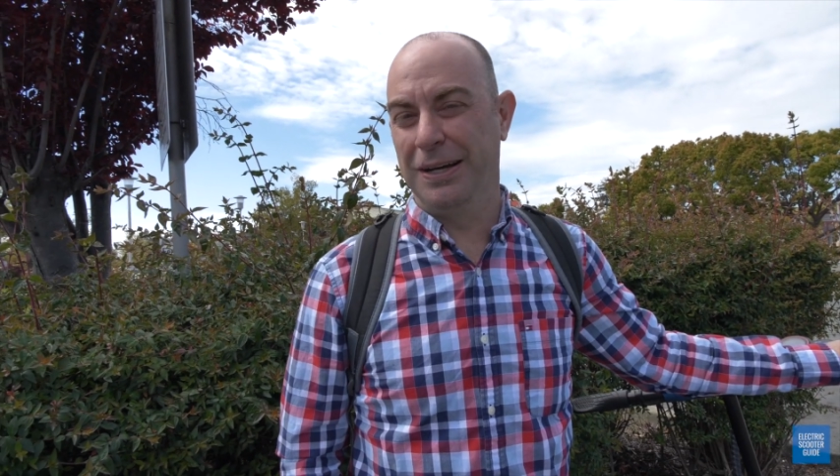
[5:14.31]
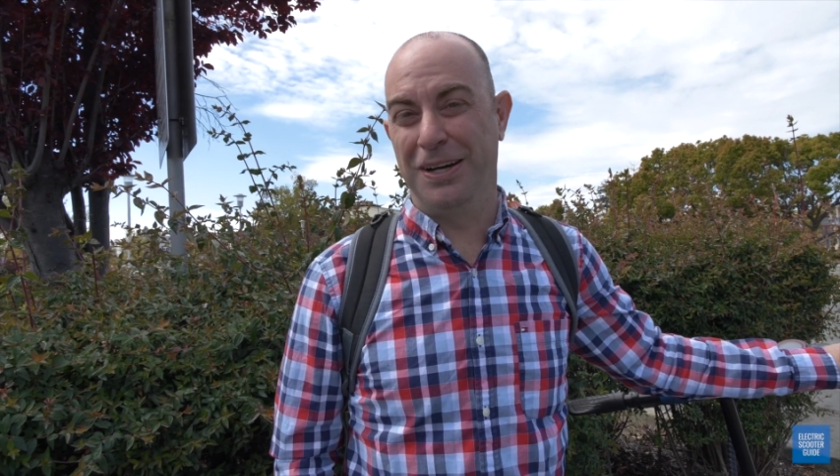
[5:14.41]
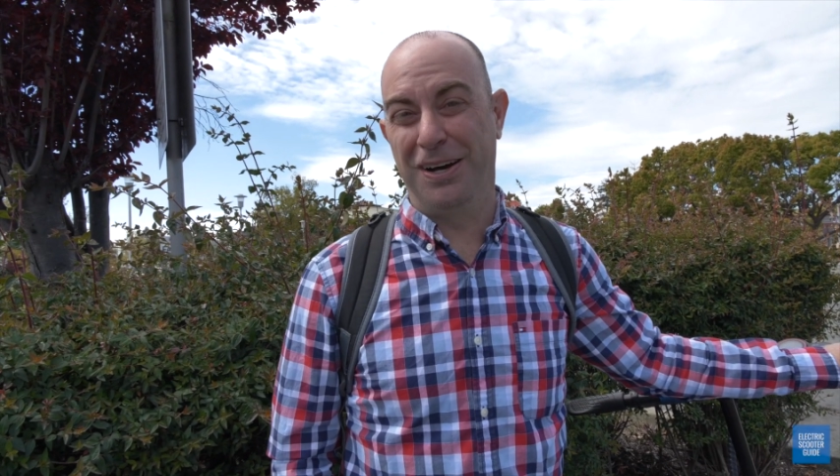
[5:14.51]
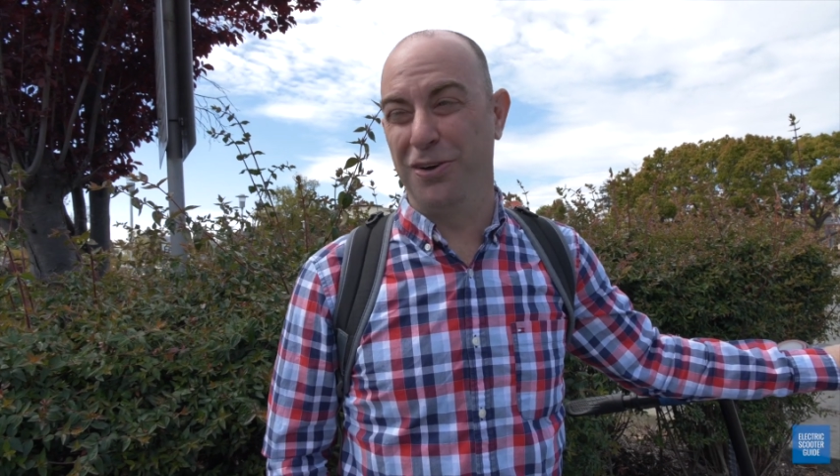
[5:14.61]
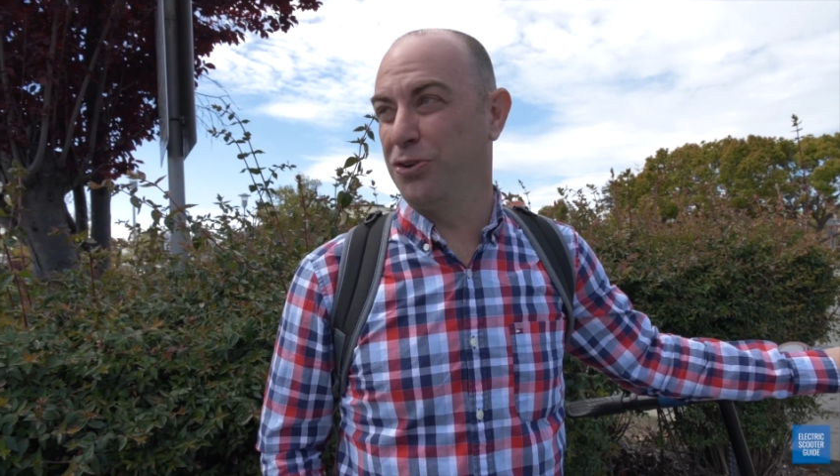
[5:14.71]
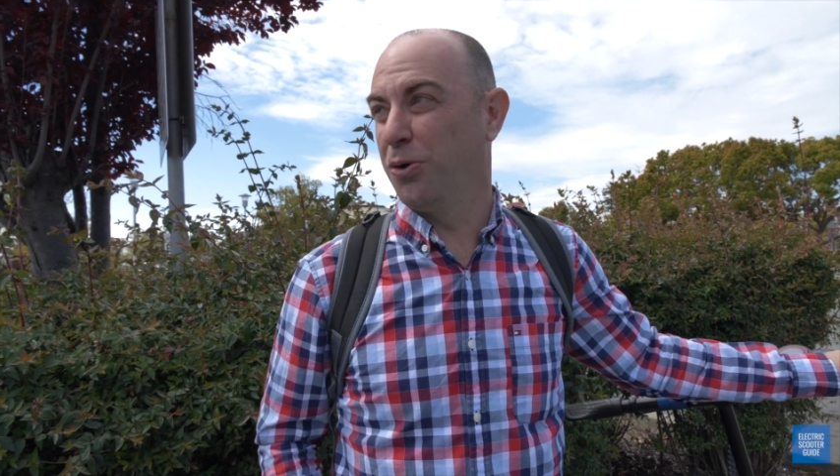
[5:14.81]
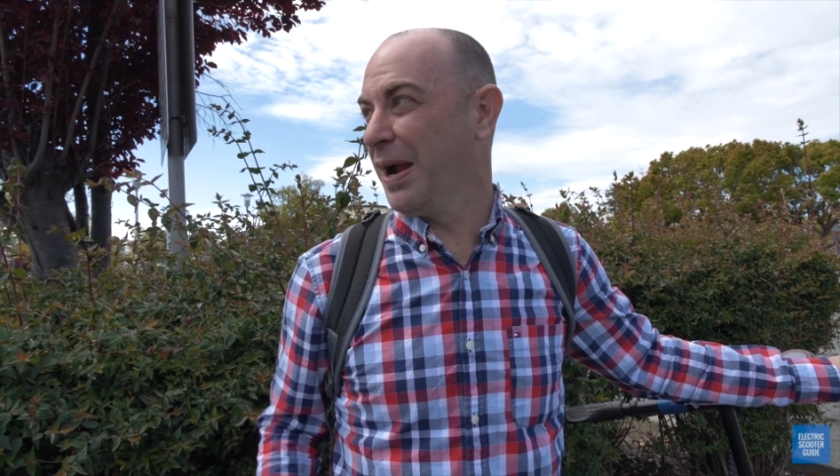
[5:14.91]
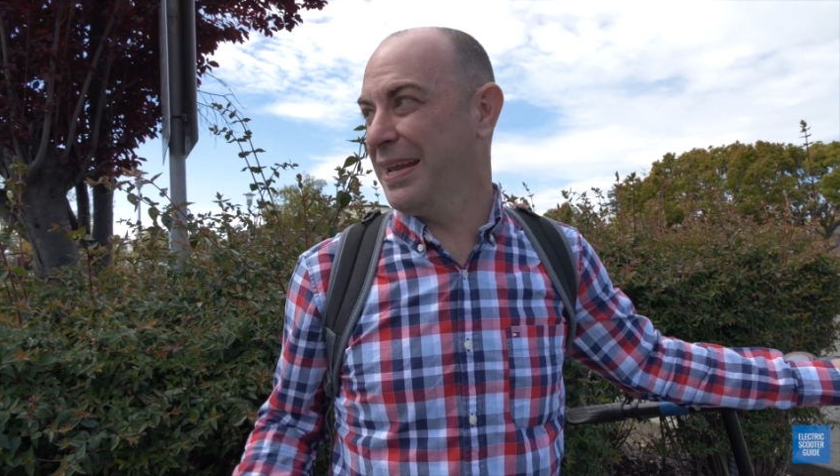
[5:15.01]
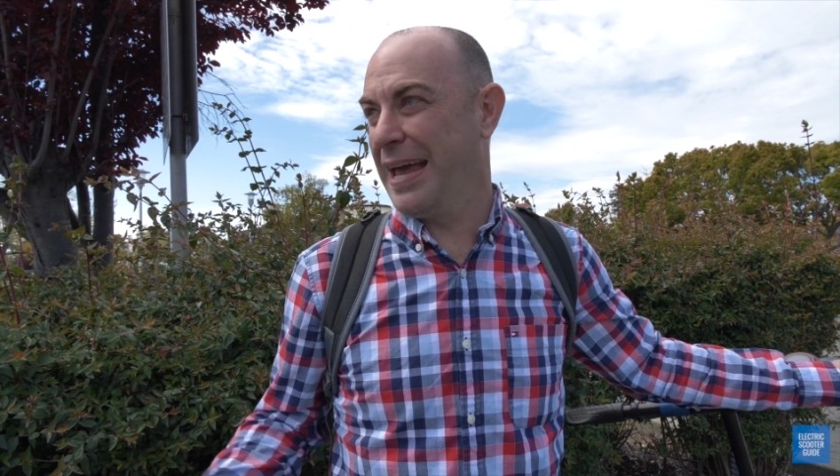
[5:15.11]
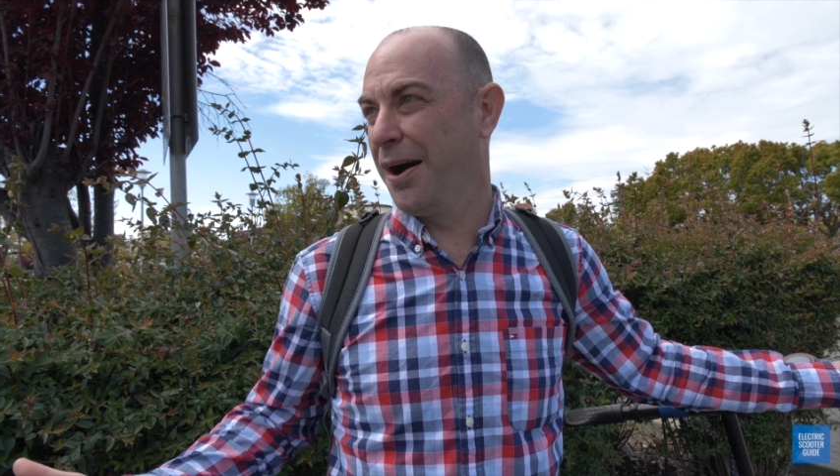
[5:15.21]
Also,
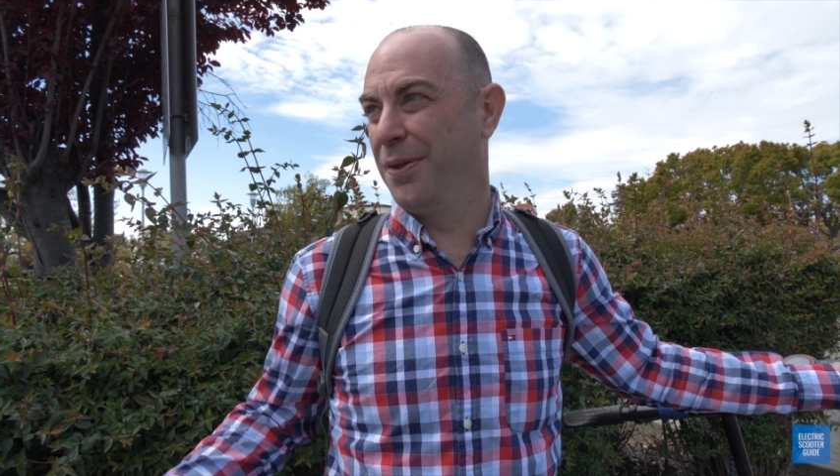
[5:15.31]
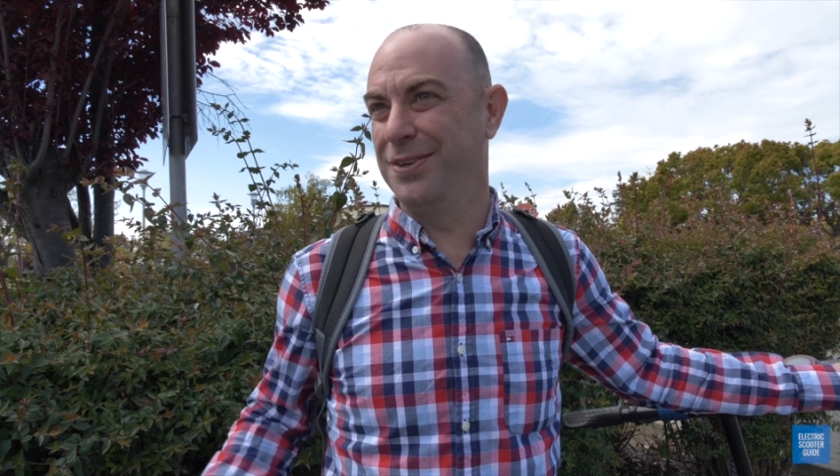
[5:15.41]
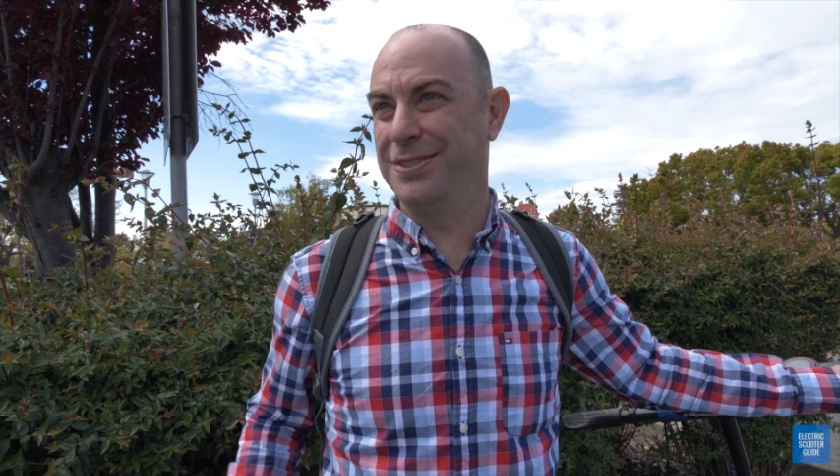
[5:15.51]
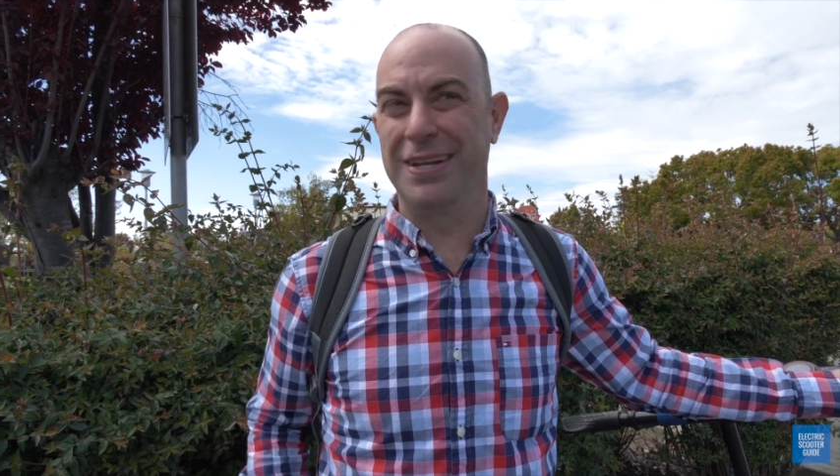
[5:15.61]
right now there's